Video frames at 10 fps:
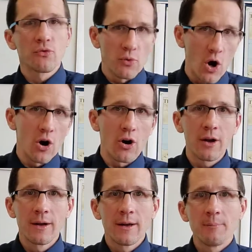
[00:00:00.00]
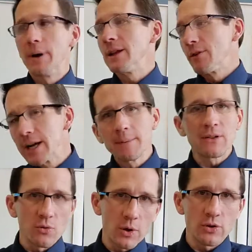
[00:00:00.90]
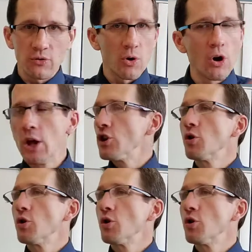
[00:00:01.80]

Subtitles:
wrong, but your enemy's the one who's wrong.